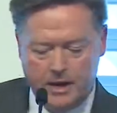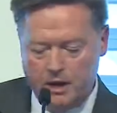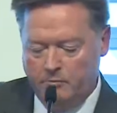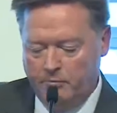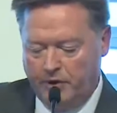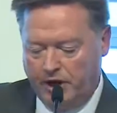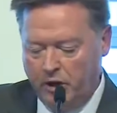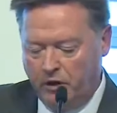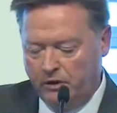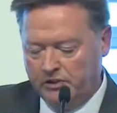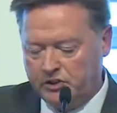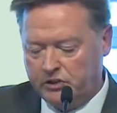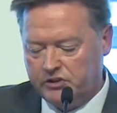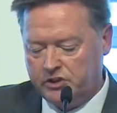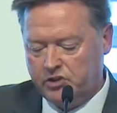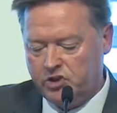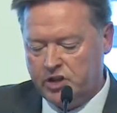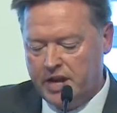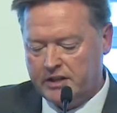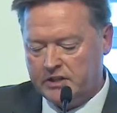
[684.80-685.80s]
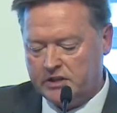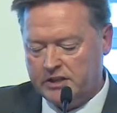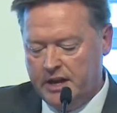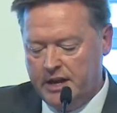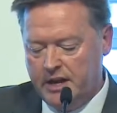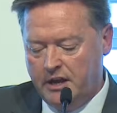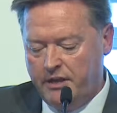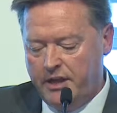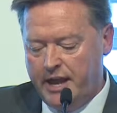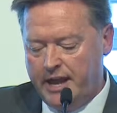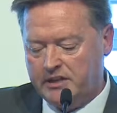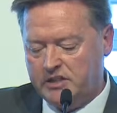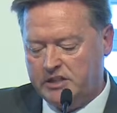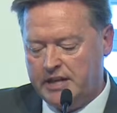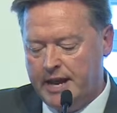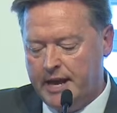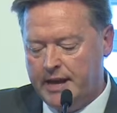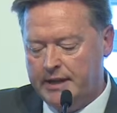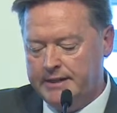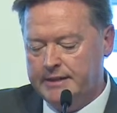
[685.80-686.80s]
but I also suggest
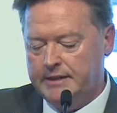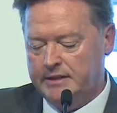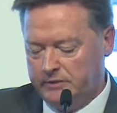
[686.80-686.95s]
that